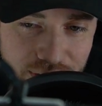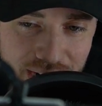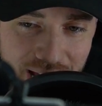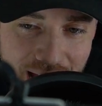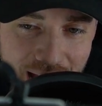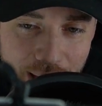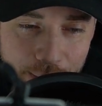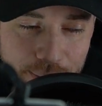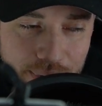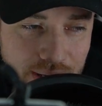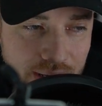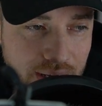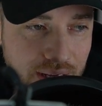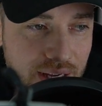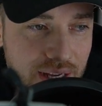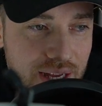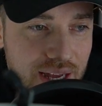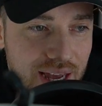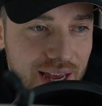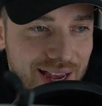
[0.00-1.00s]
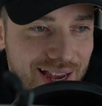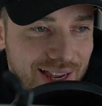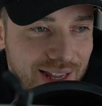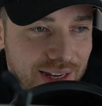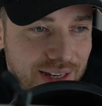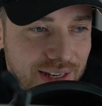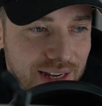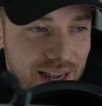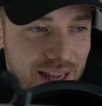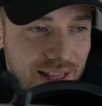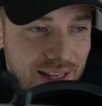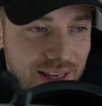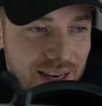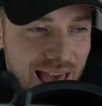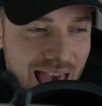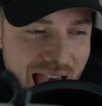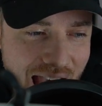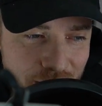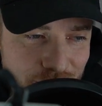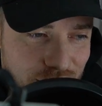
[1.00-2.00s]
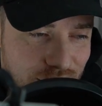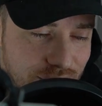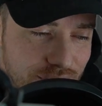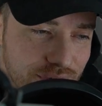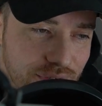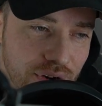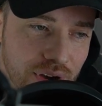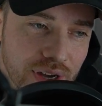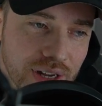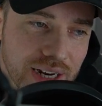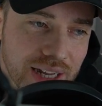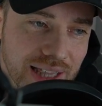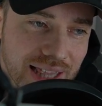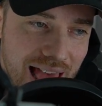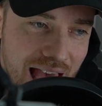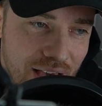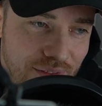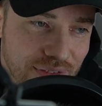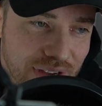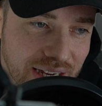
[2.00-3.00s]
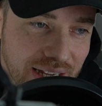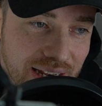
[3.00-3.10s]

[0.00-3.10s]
and happy and having fun and laughing.